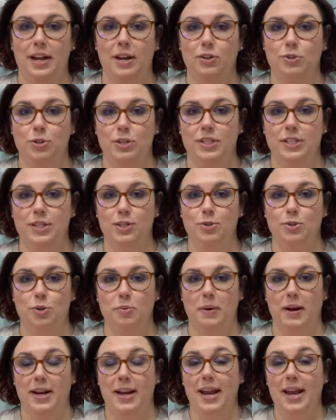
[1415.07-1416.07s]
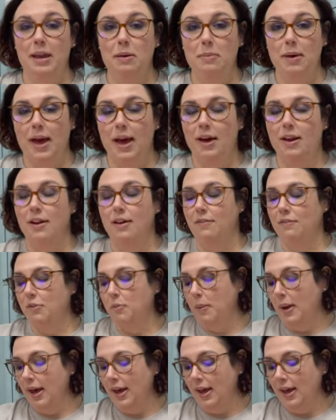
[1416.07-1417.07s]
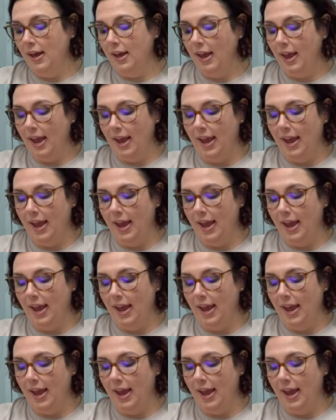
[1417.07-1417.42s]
Tristan drew my name out of the bag